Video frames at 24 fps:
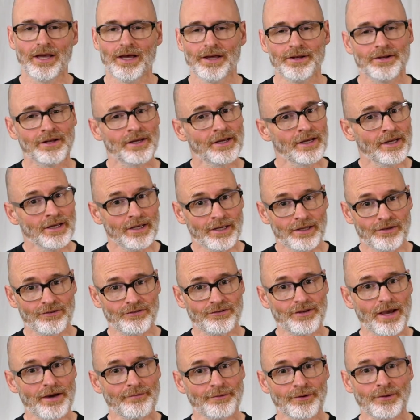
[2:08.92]
And it's
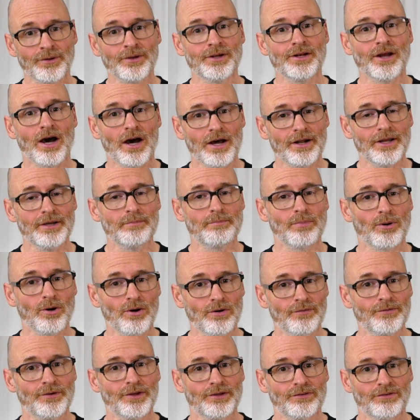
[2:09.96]
definitely not a
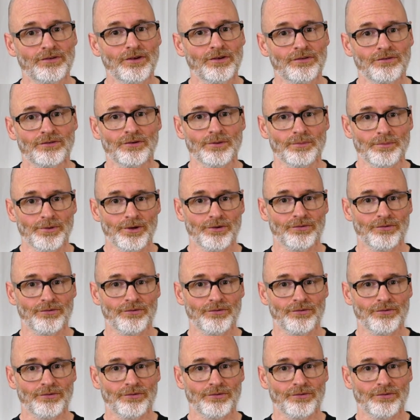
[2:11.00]
perfect system.